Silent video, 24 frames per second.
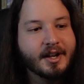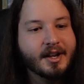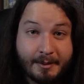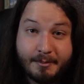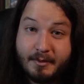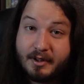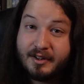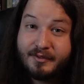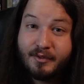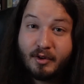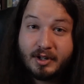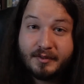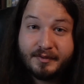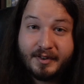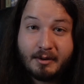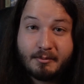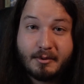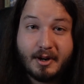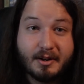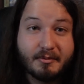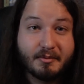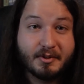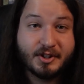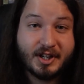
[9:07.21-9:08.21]
And I'm looking forward to
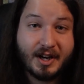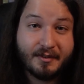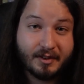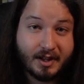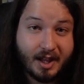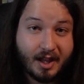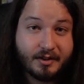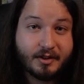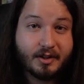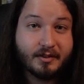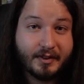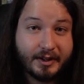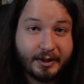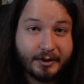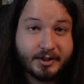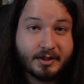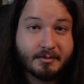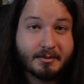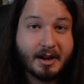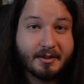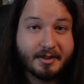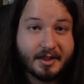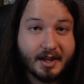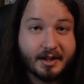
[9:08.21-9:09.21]
February. We should have a lot of good videos
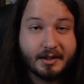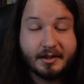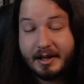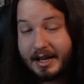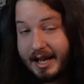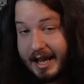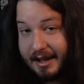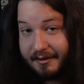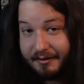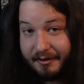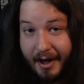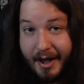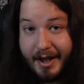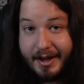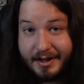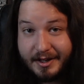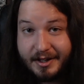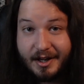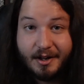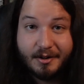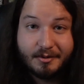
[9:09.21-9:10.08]
coming out then, if I,